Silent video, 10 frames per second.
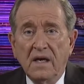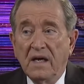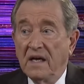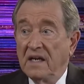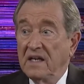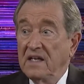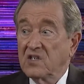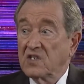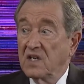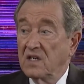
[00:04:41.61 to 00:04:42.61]
And he
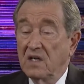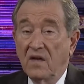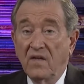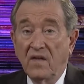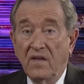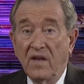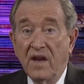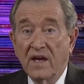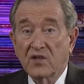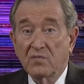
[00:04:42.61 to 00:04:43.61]
said, The
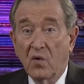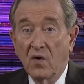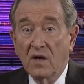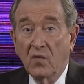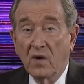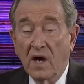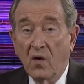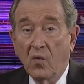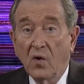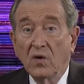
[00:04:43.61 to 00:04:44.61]
next morning when I
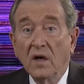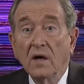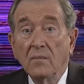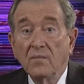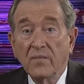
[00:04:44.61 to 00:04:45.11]
woke up,